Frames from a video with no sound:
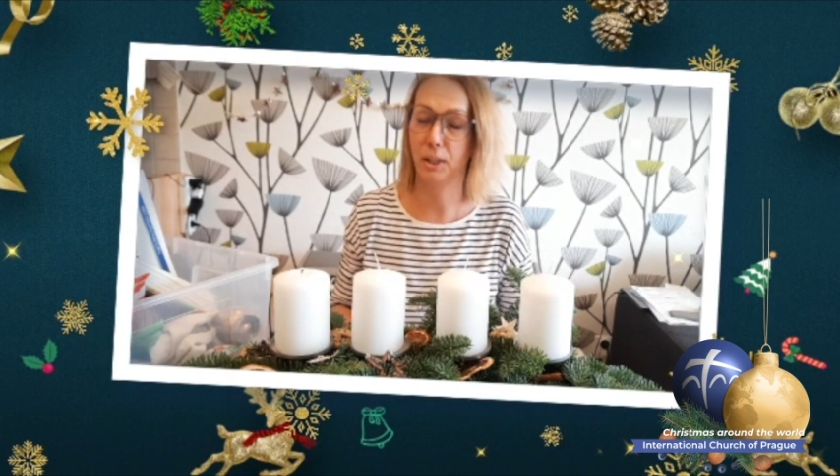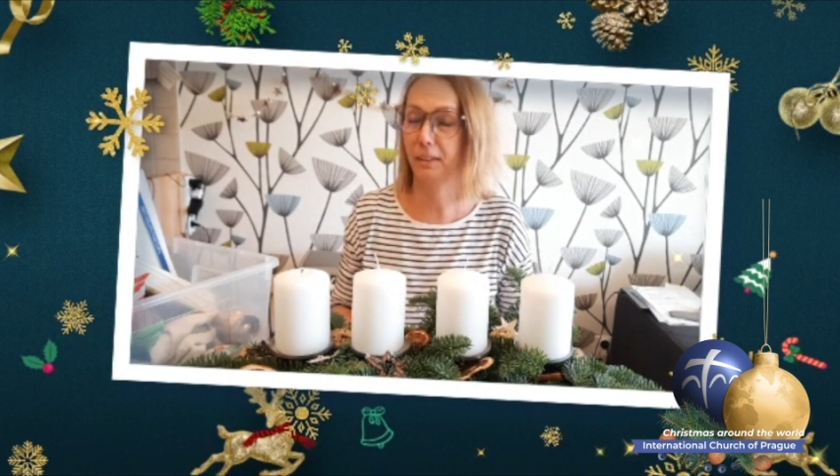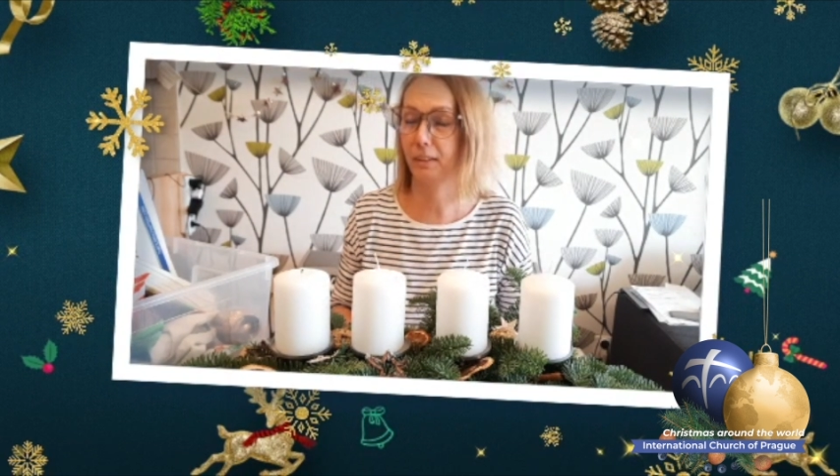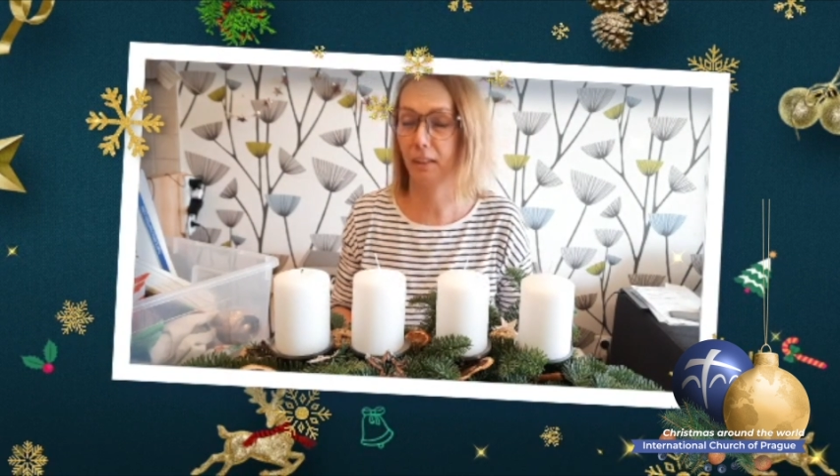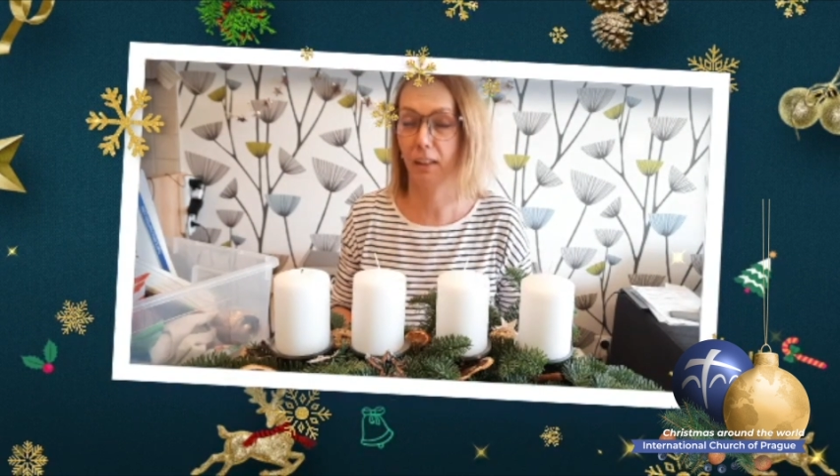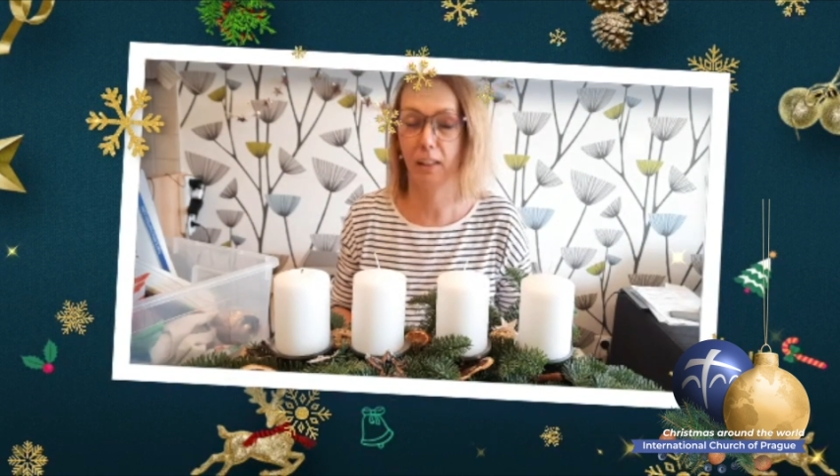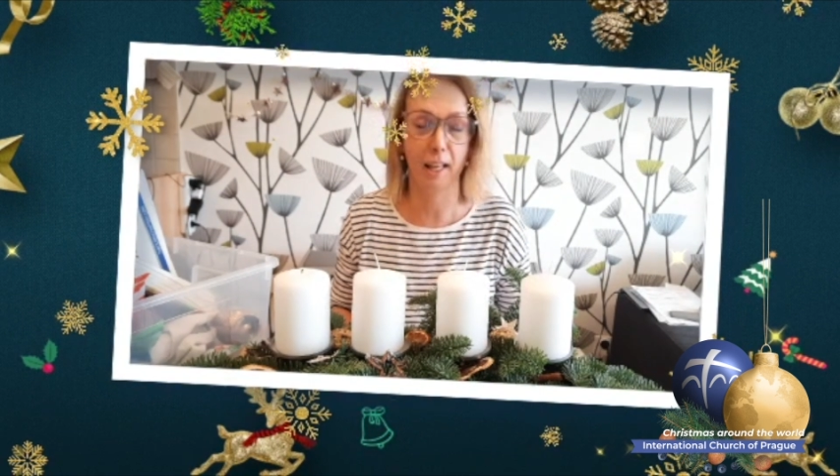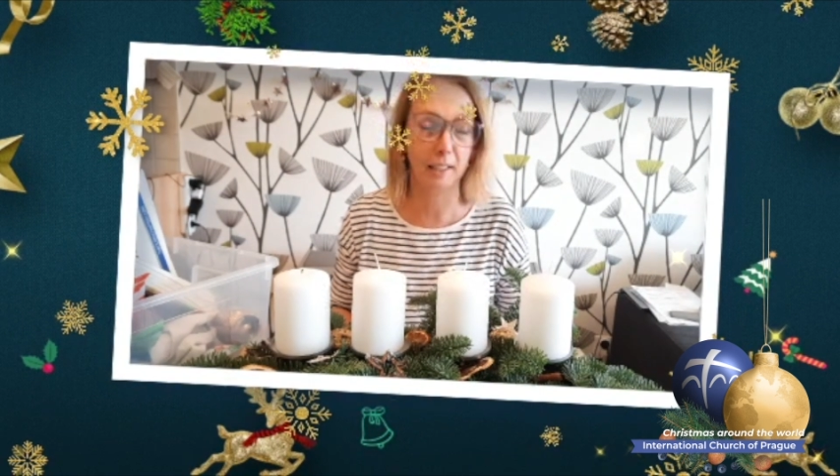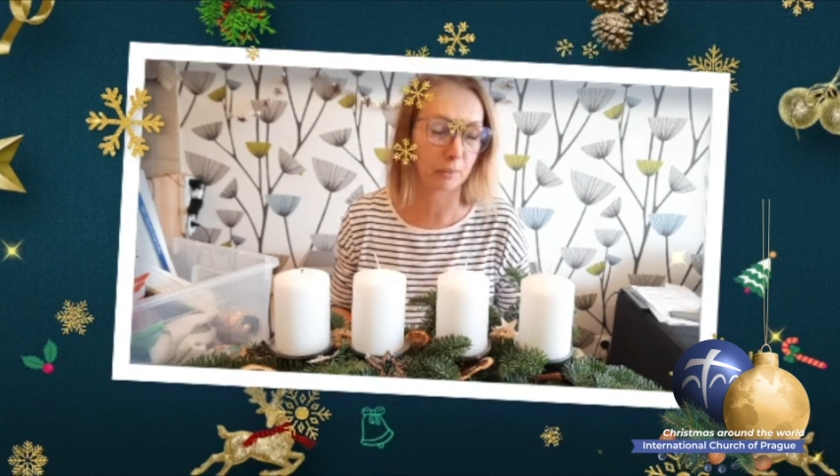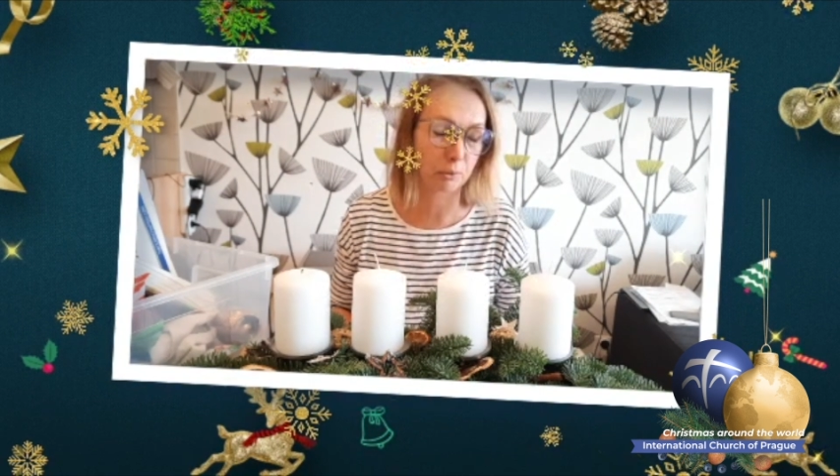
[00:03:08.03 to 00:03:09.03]
Just
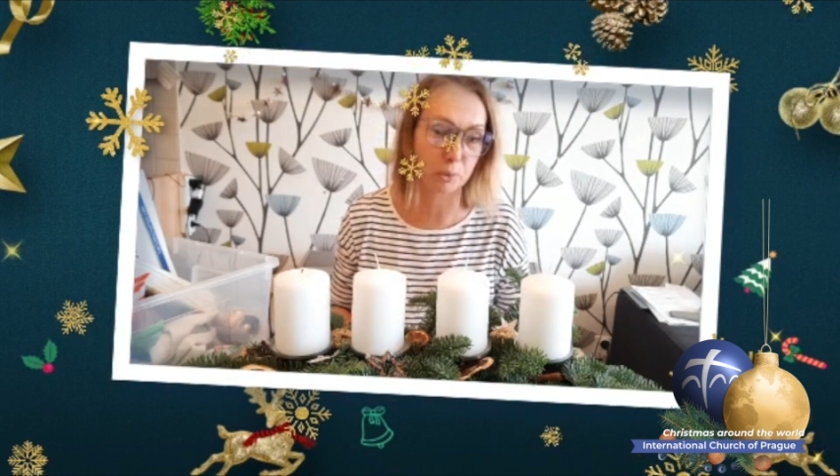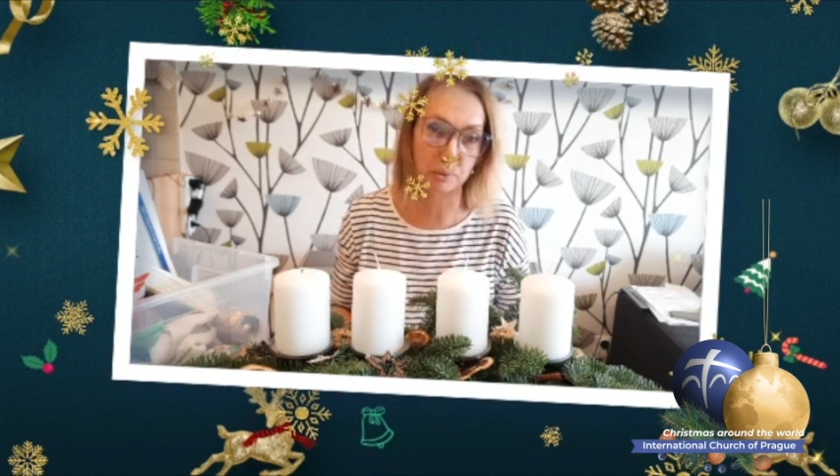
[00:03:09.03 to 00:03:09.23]
lots of